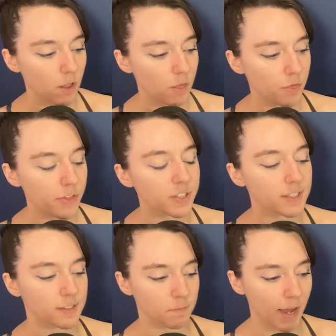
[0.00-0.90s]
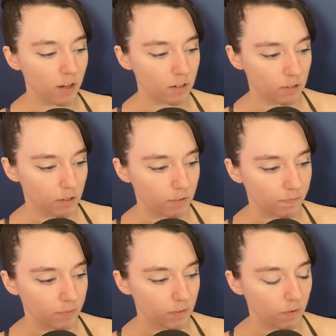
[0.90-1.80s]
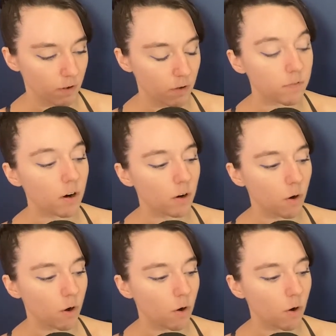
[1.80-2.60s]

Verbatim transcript: The smell of our